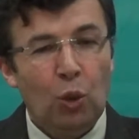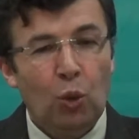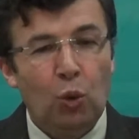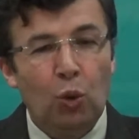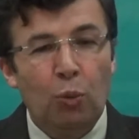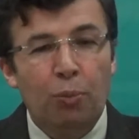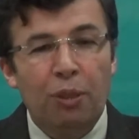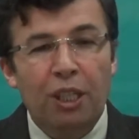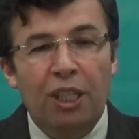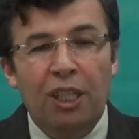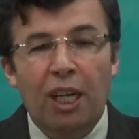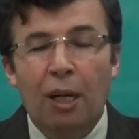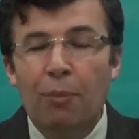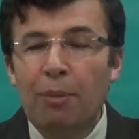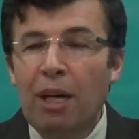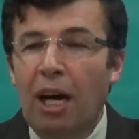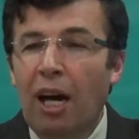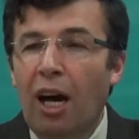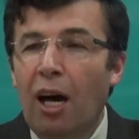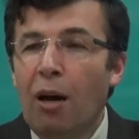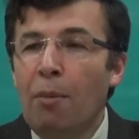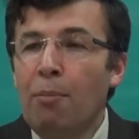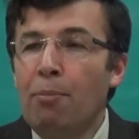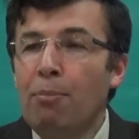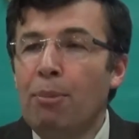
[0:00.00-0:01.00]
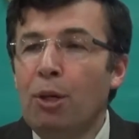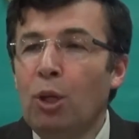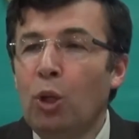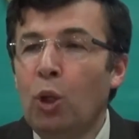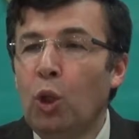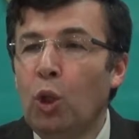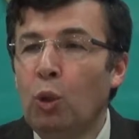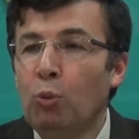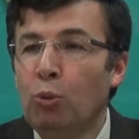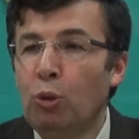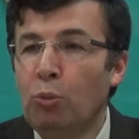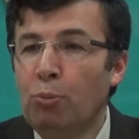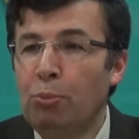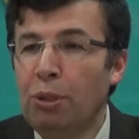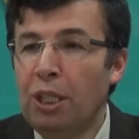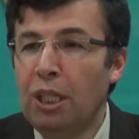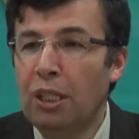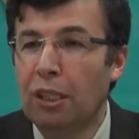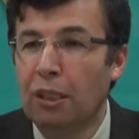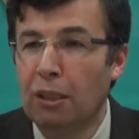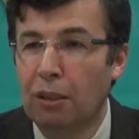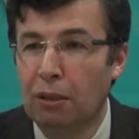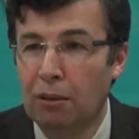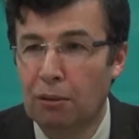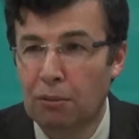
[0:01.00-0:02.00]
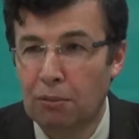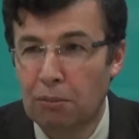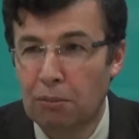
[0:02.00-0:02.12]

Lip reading: to become a humble human being,